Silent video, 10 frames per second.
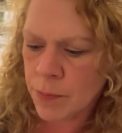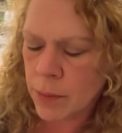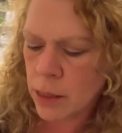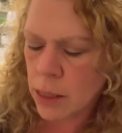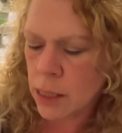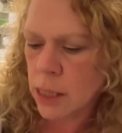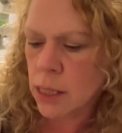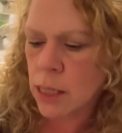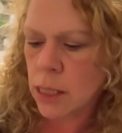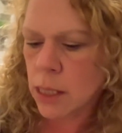
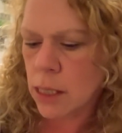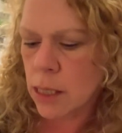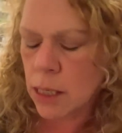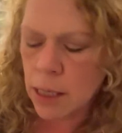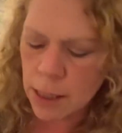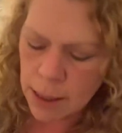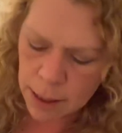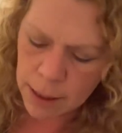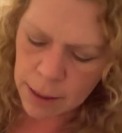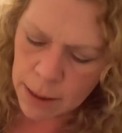
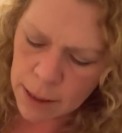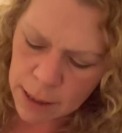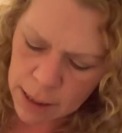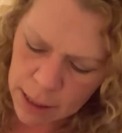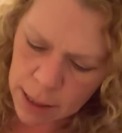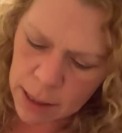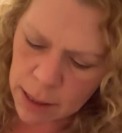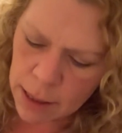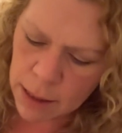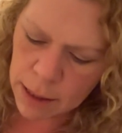
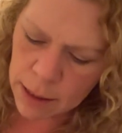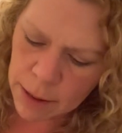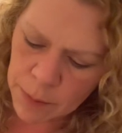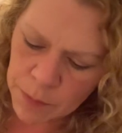Nobody speaks.